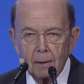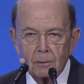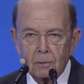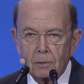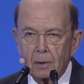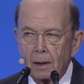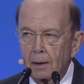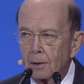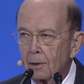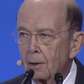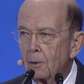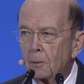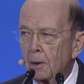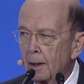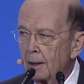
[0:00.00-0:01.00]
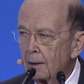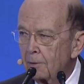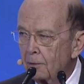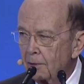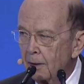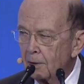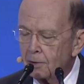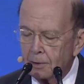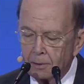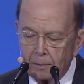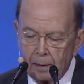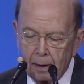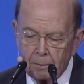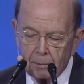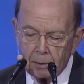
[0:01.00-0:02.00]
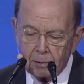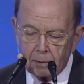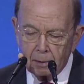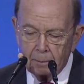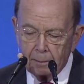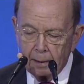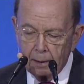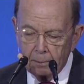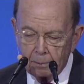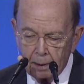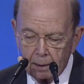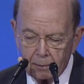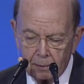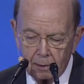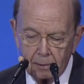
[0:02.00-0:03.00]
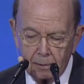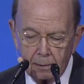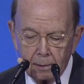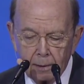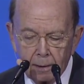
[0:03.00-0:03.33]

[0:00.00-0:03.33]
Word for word: So I don't know why I fussed around with so many big ones.